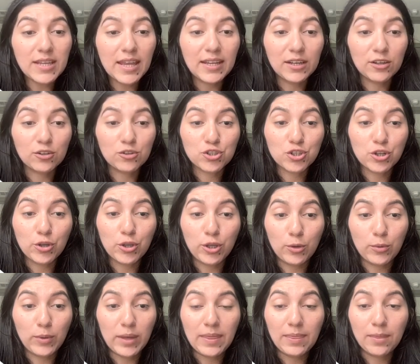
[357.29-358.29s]
and it'll show
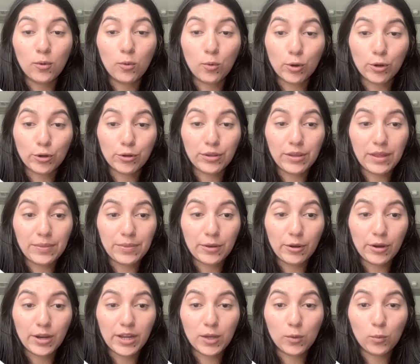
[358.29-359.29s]
you in the order that
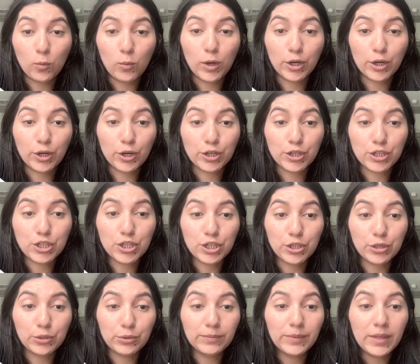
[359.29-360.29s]
they're in, 1 or
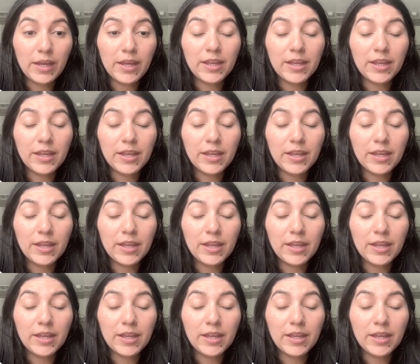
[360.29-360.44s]
2.